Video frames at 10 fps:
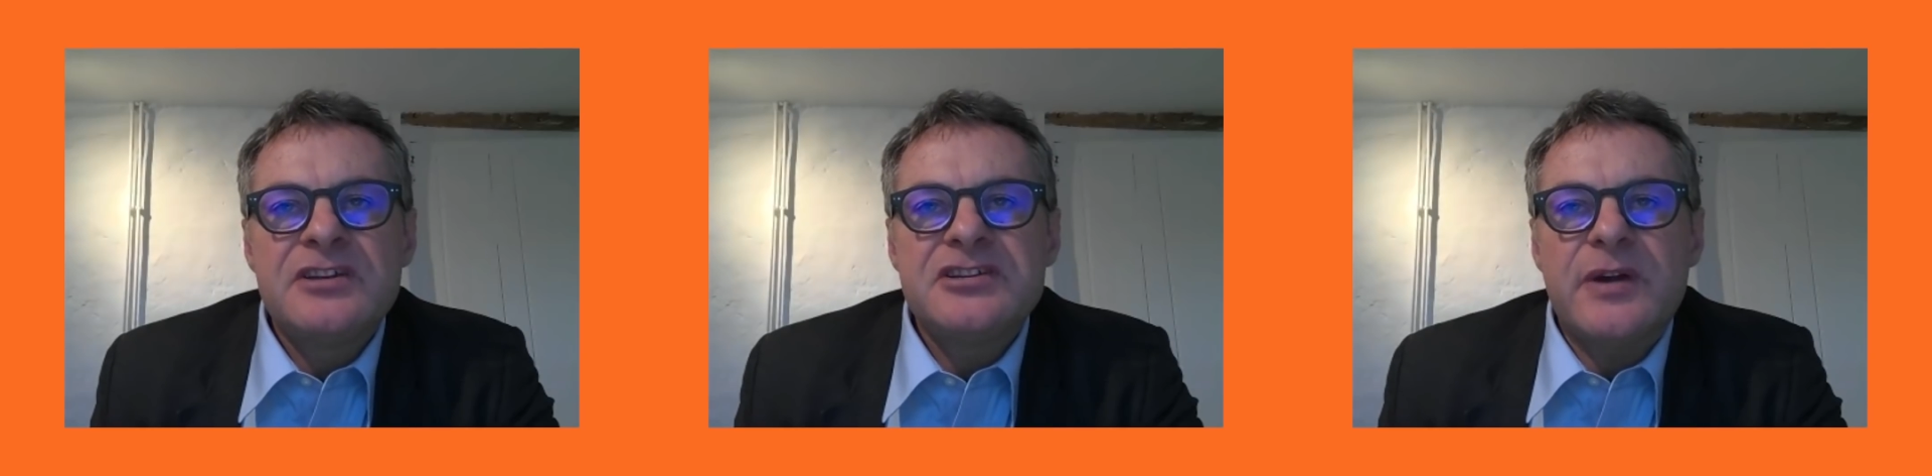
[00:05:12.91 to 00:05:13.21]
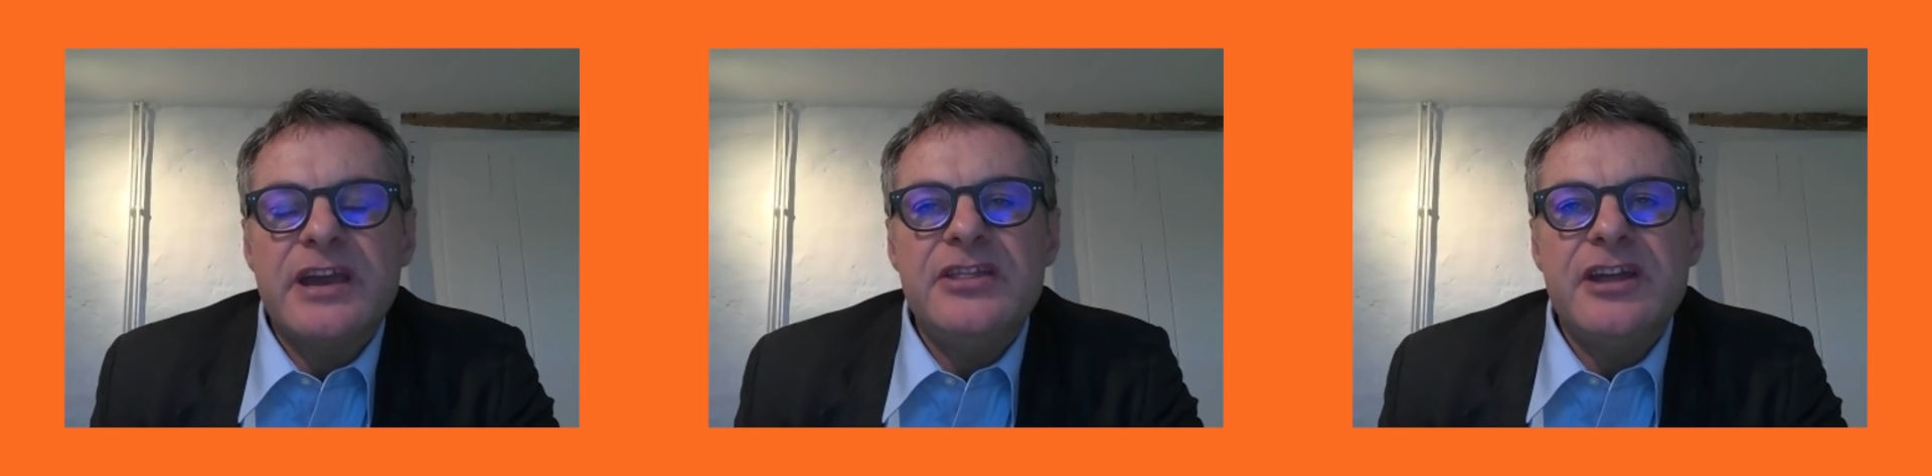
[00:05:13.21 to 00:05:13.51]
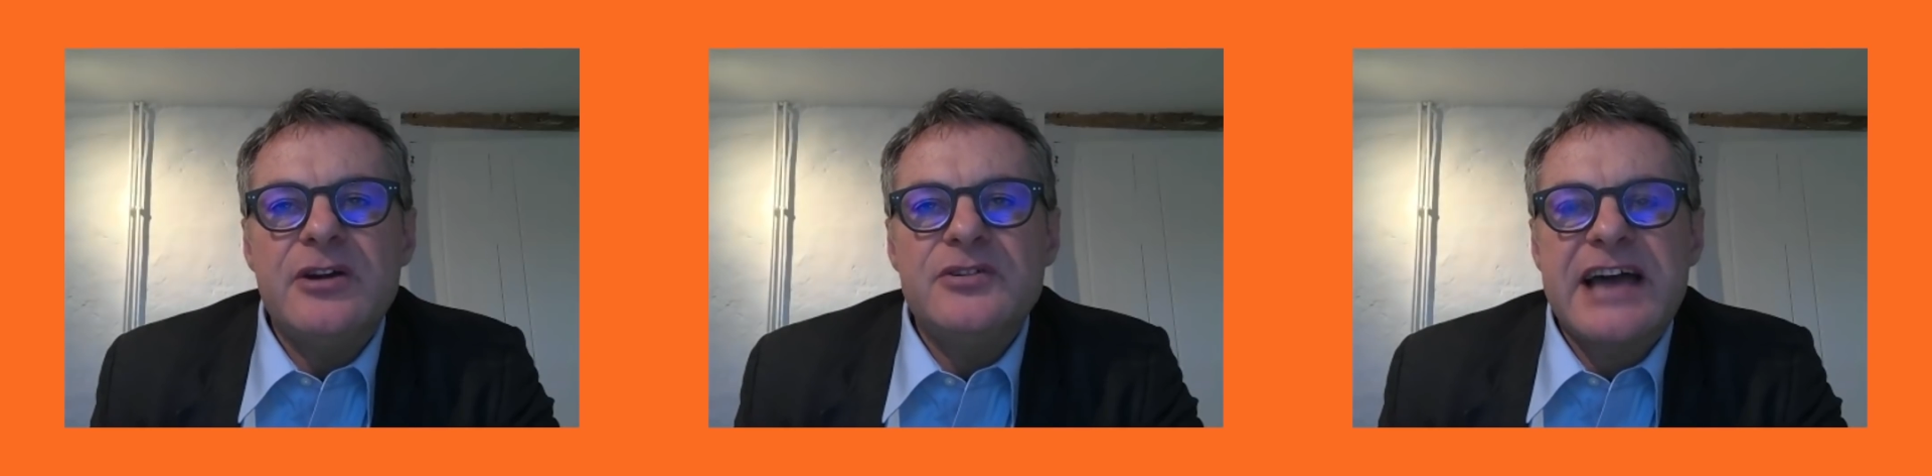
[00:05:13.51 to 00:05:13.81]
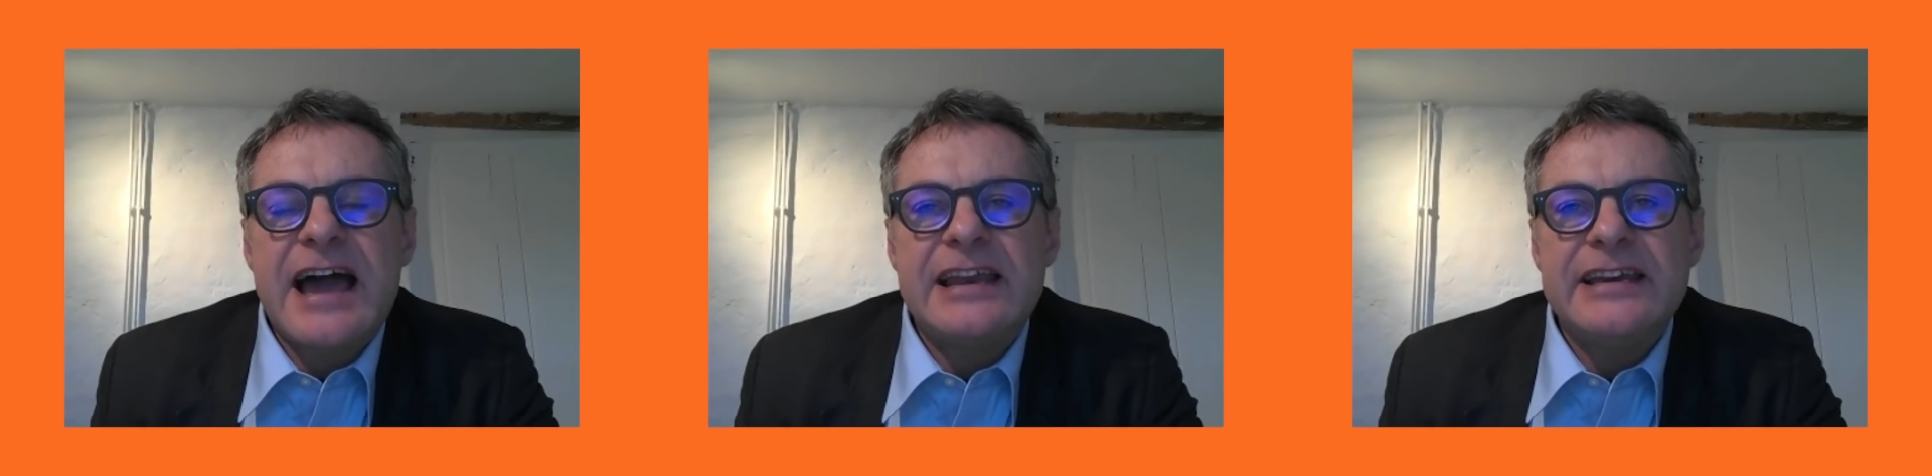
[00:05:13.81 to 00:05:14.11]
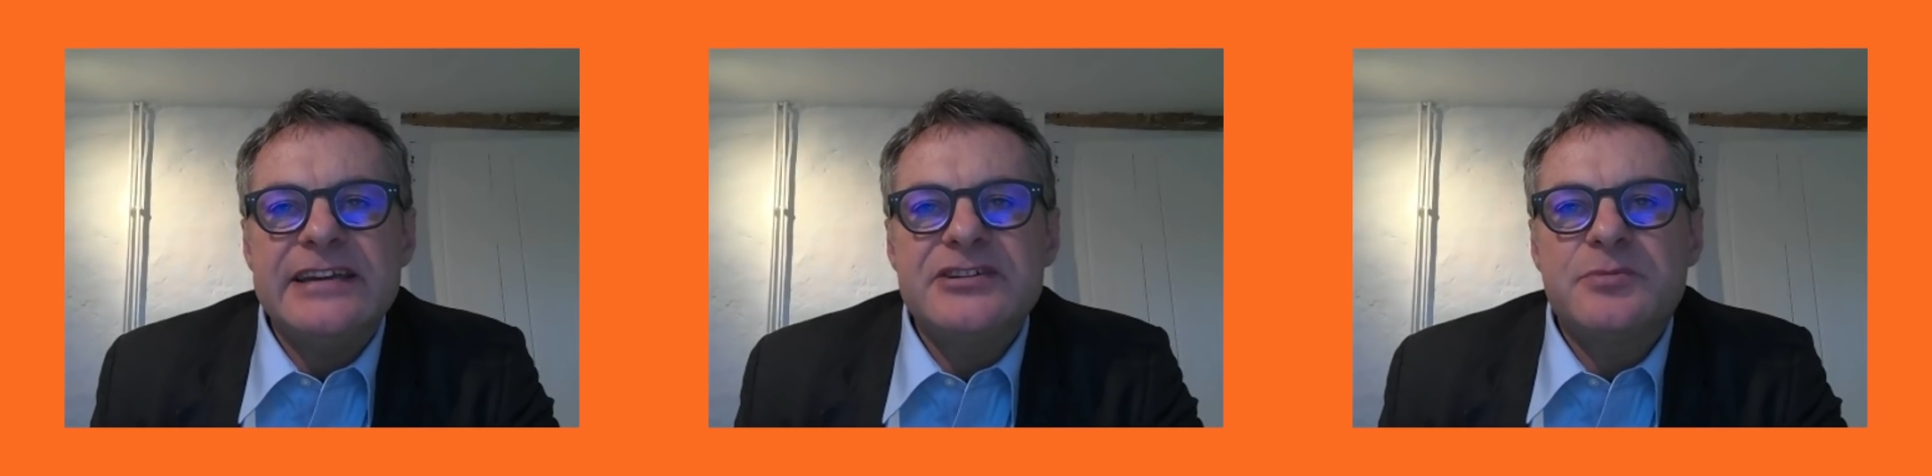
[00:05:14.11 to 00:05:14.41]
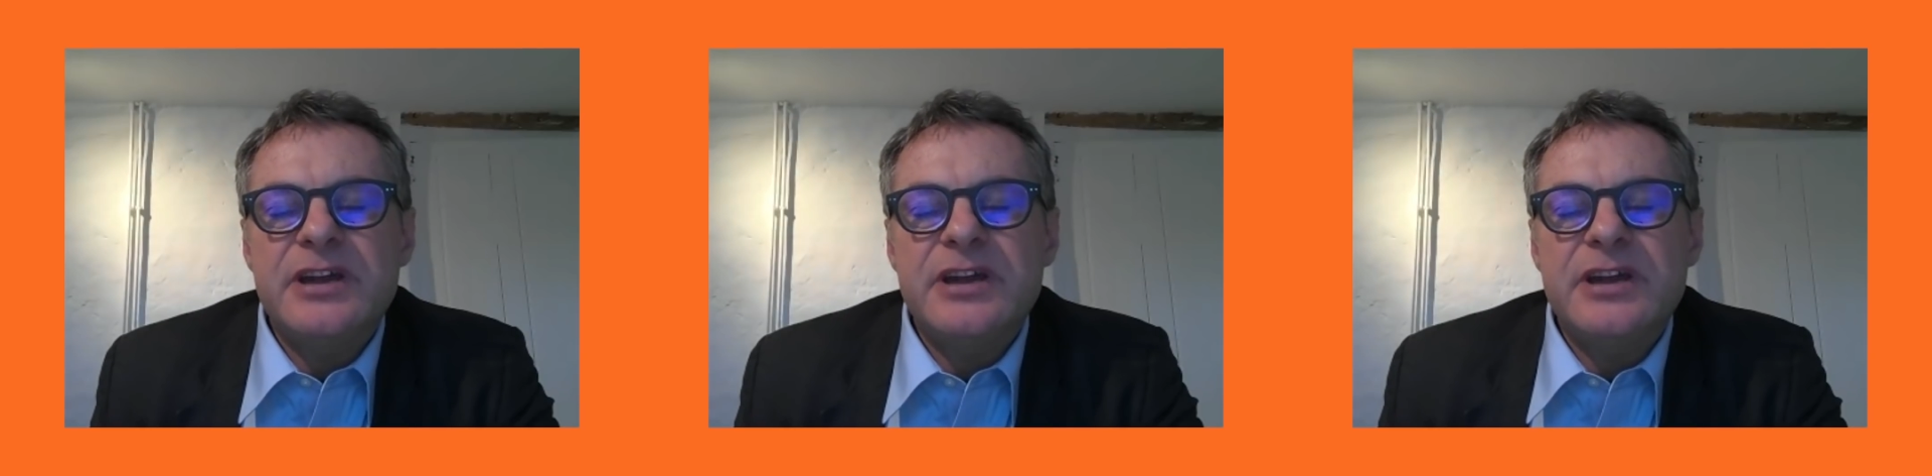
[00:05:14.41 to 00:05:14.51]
So in those alleys,